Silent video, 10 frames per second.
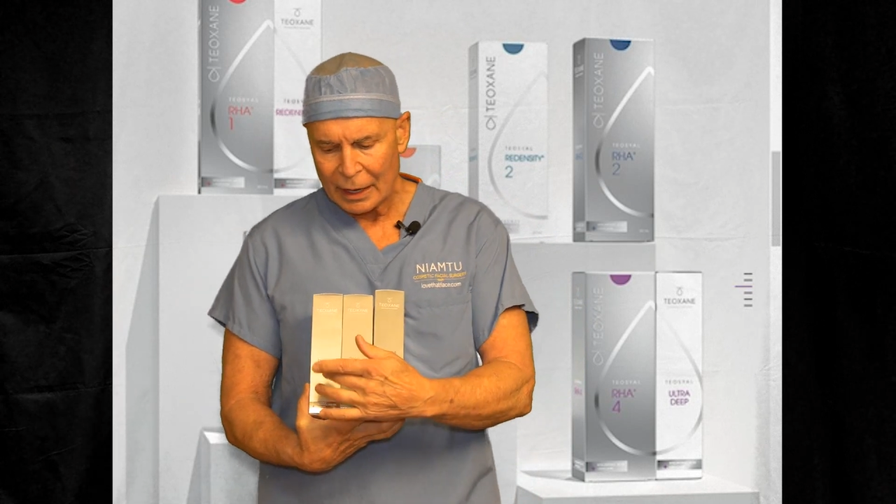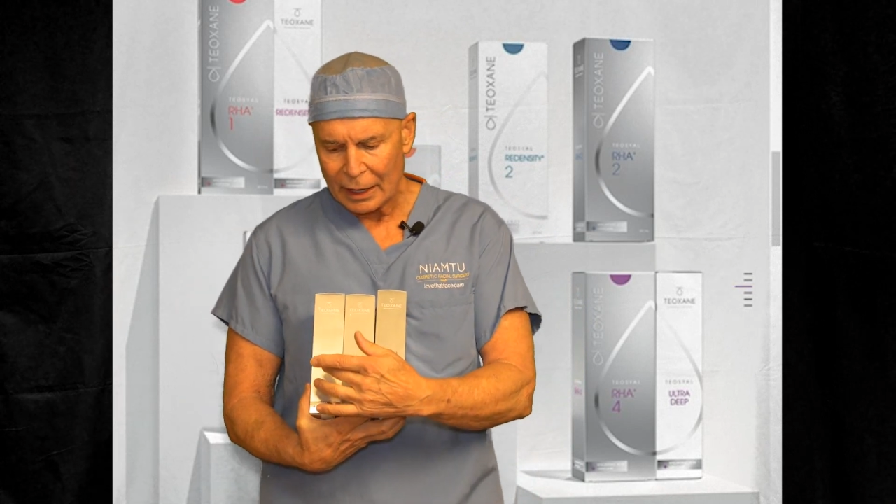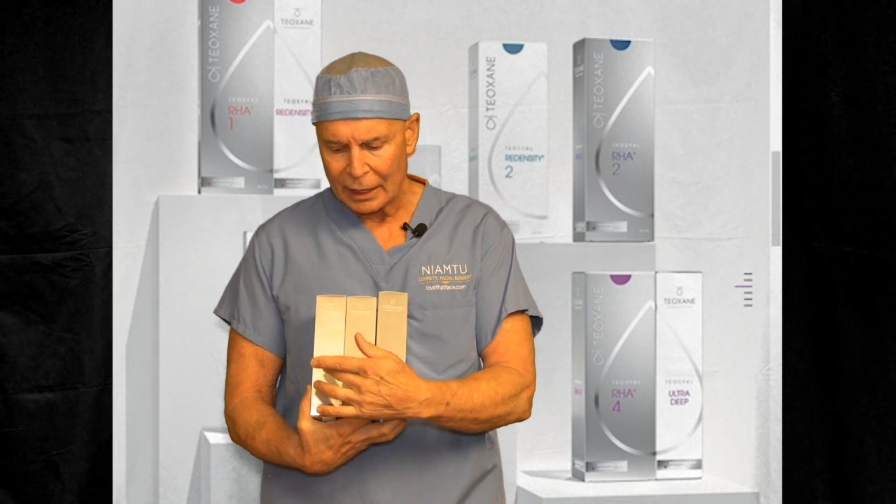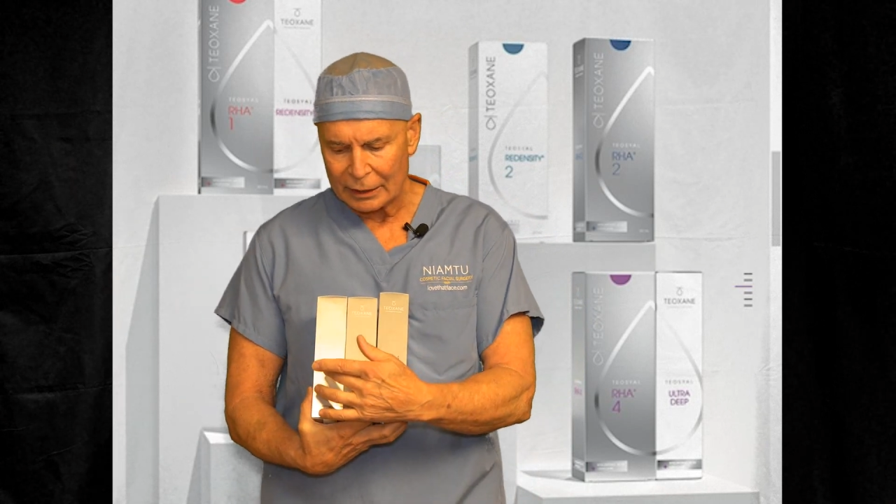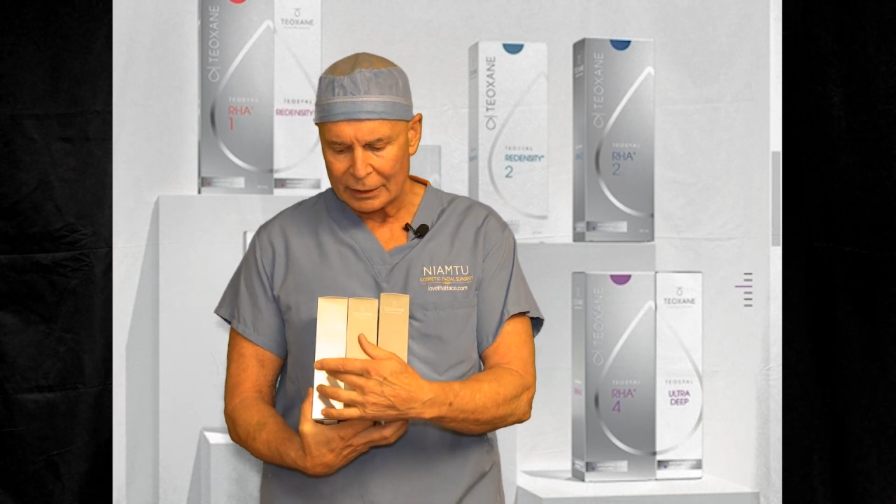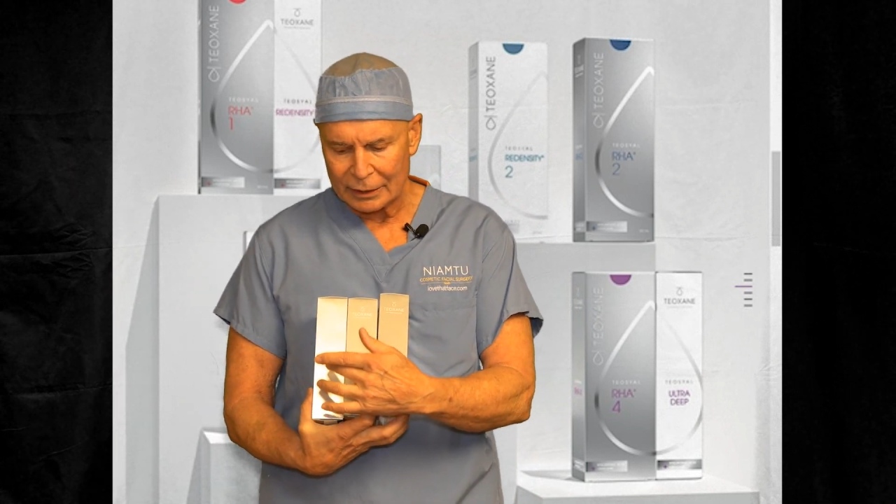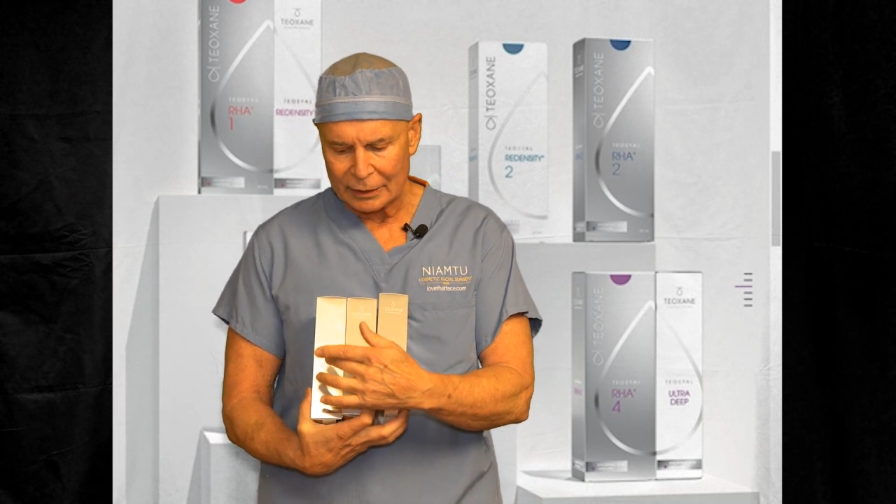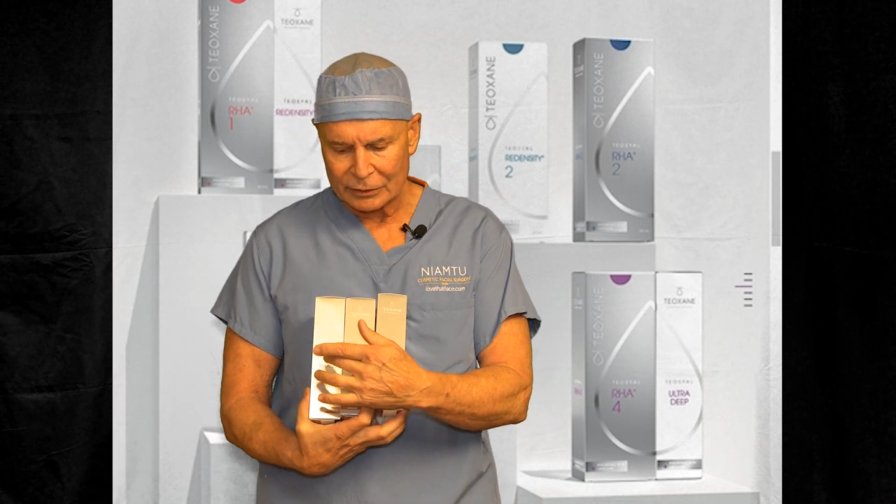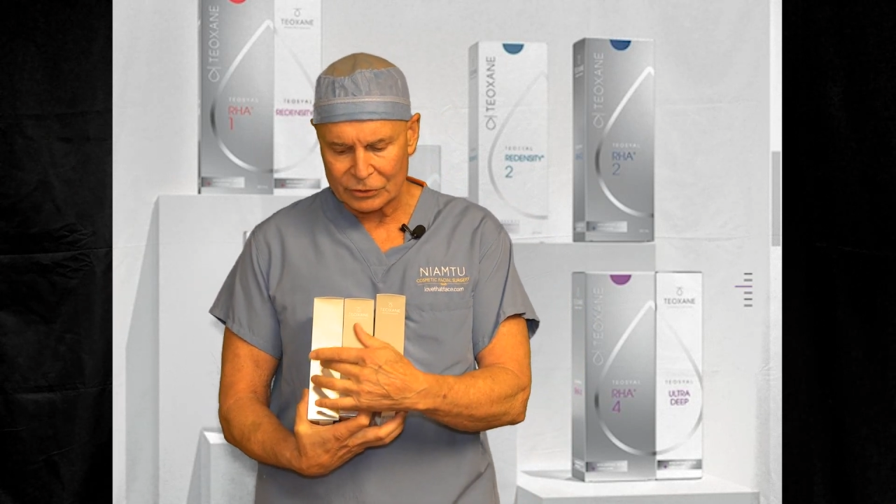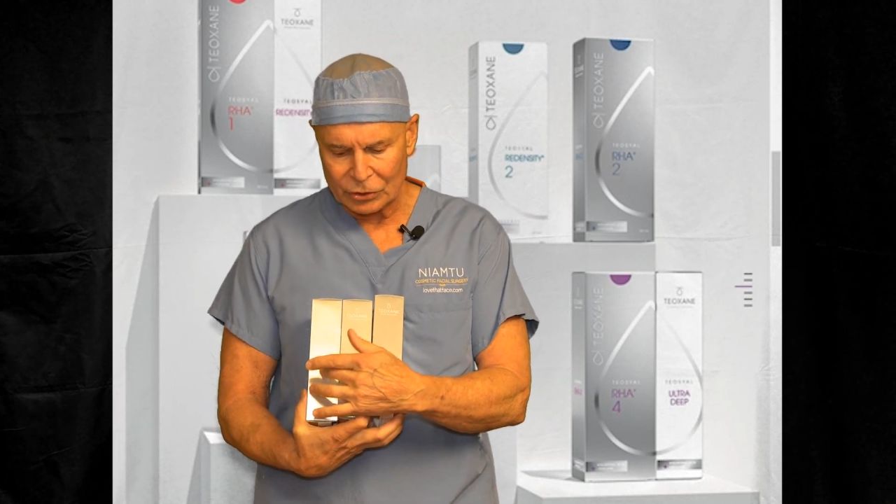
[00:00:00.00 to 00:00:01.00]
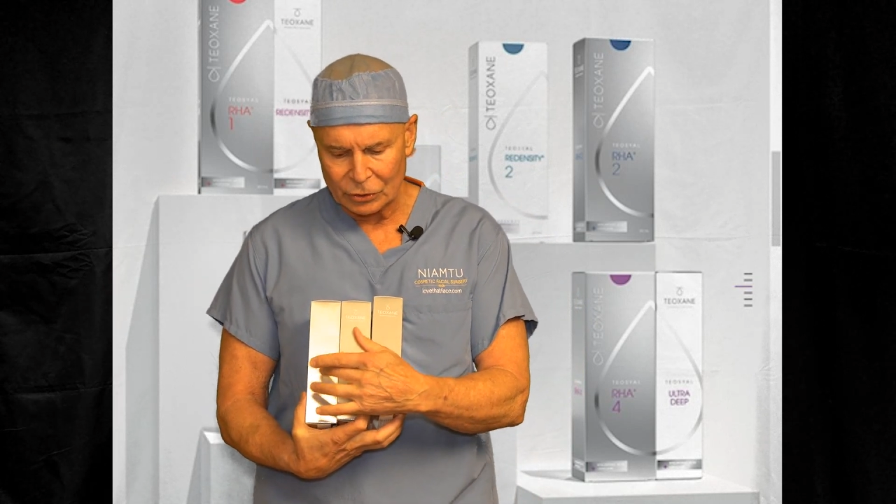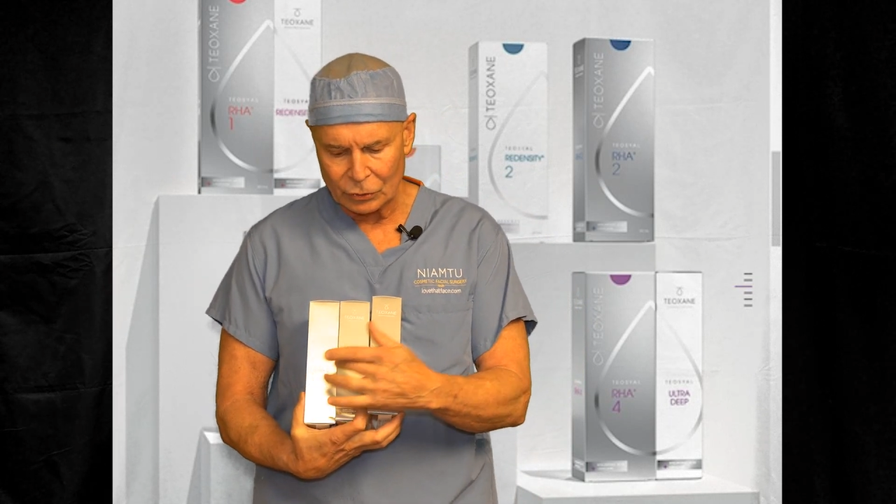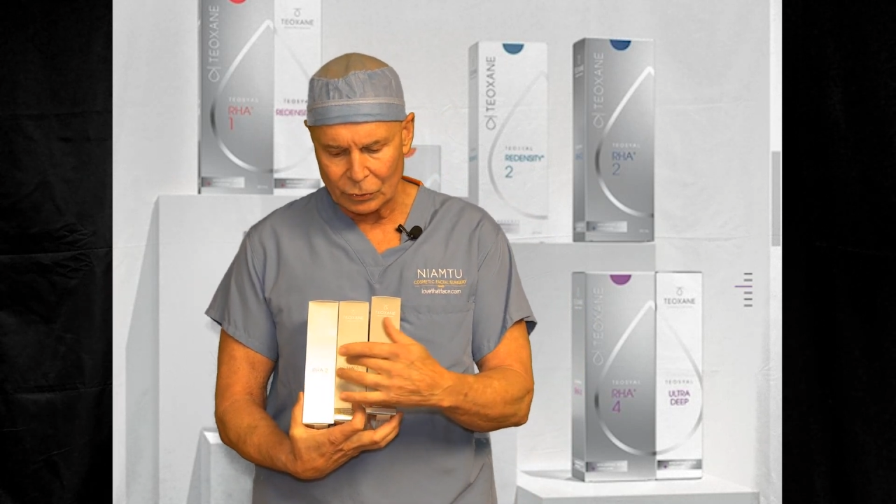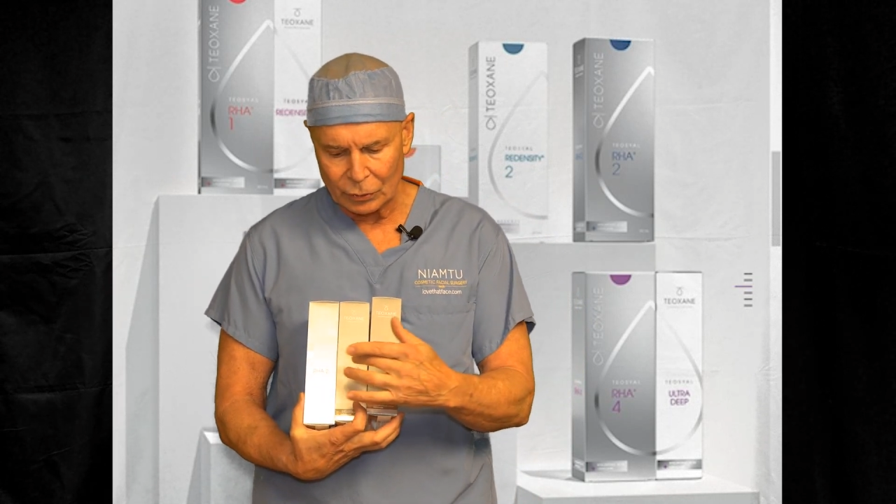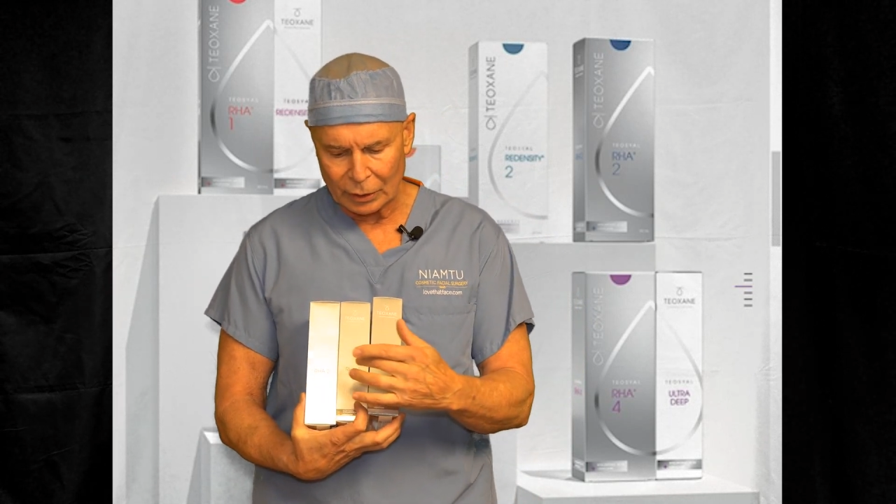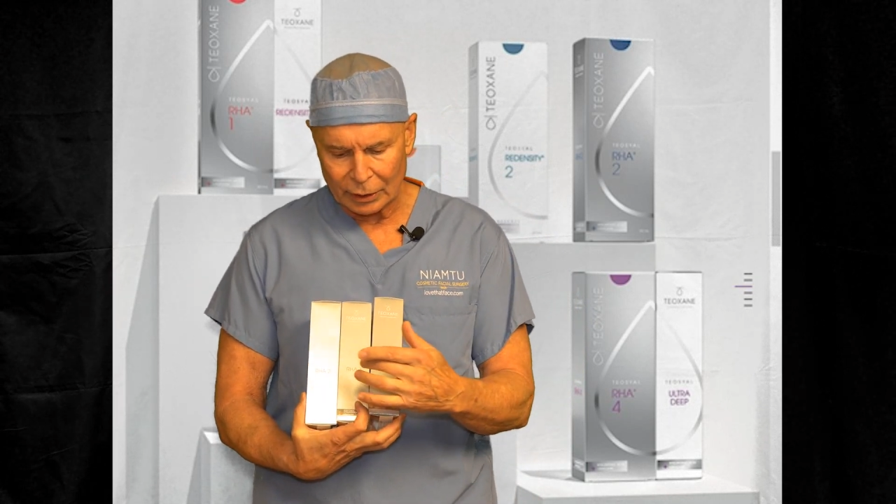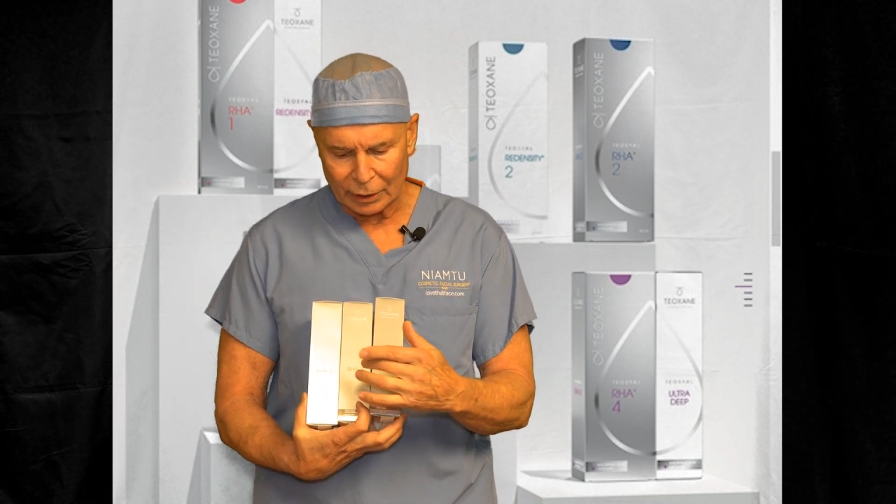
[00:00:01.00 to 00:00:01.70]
And there's two,